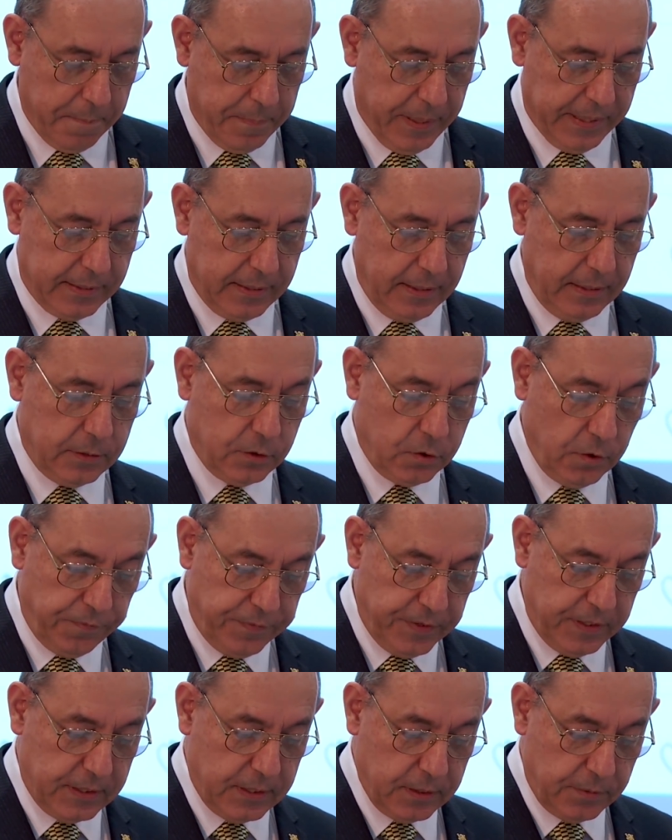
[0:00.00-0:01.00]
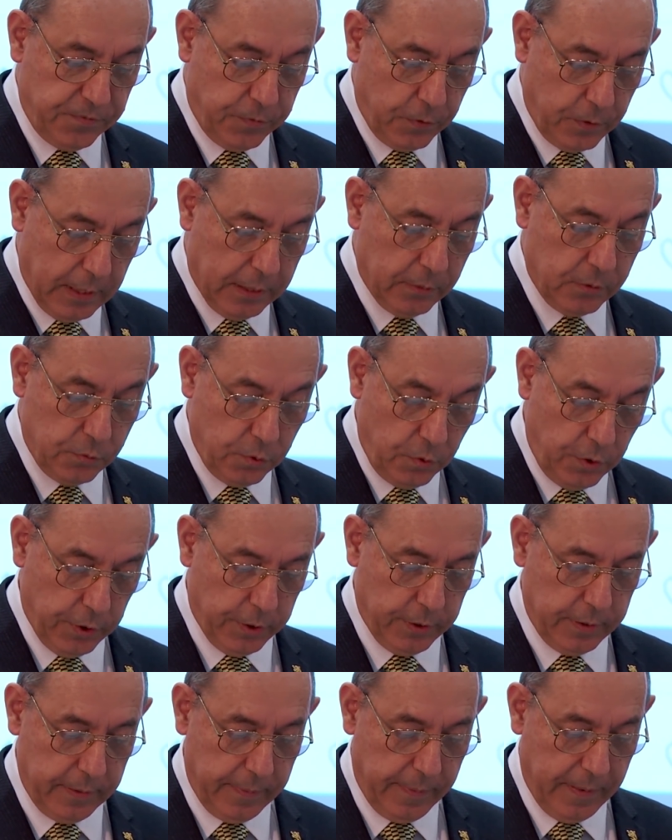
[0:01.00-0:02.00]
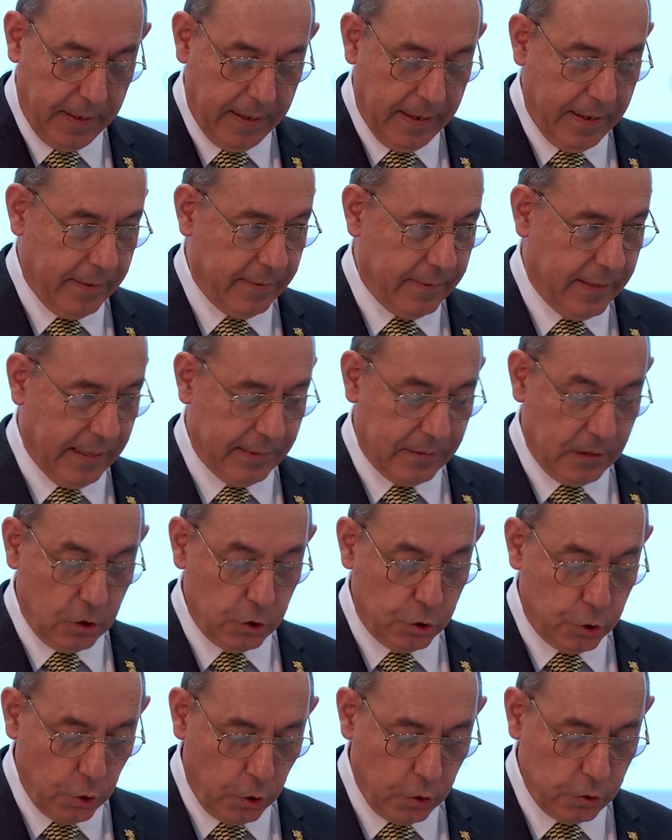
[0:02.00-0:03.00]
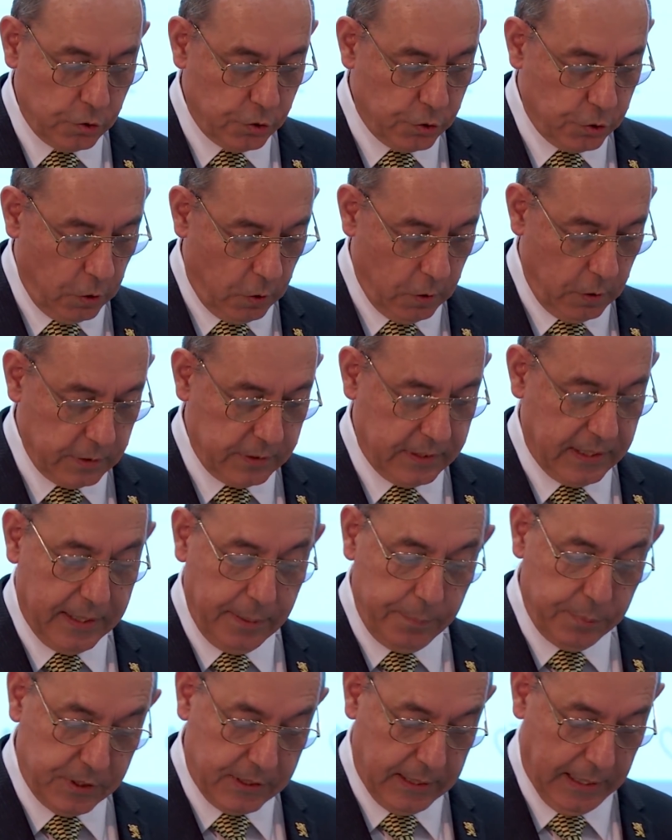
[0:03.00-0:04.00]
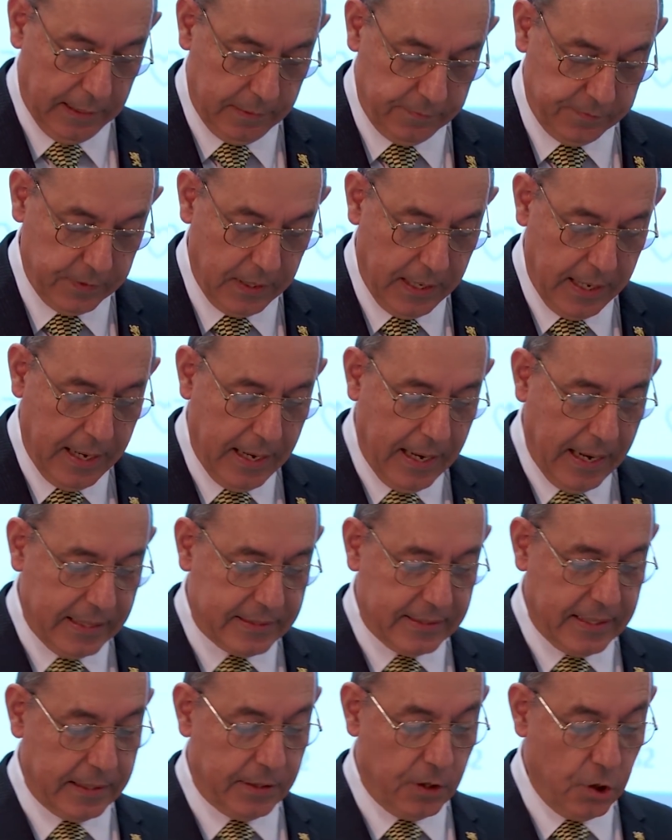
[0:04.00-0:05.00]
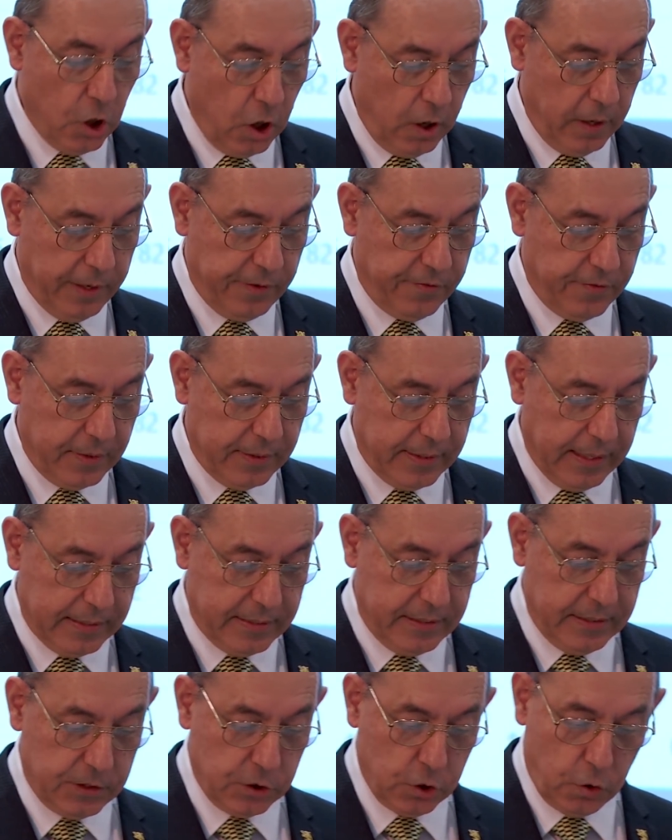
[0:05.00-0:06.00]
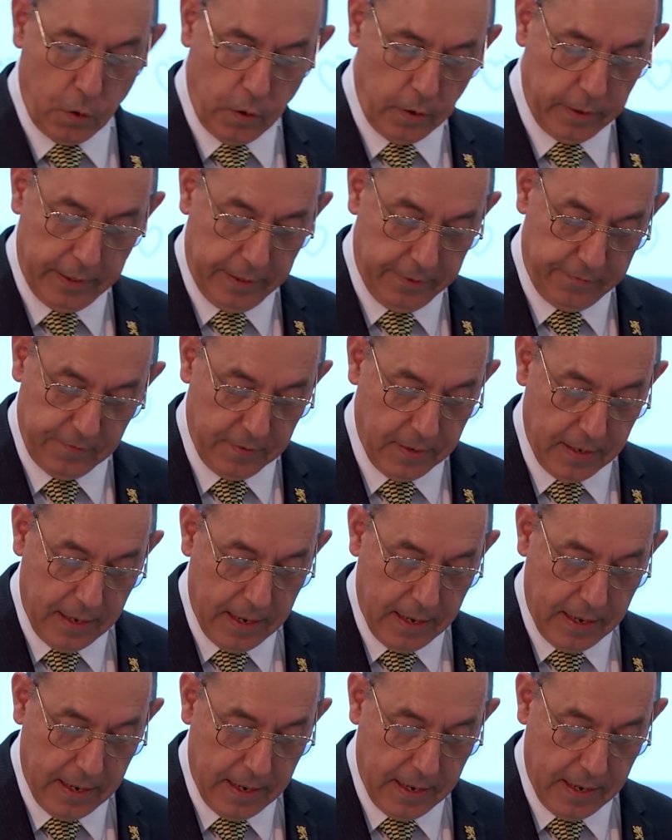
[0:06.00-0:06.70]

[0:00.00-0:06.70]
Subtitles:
but it suffices for now to learn that George Soros himself has acknowledged that his cronies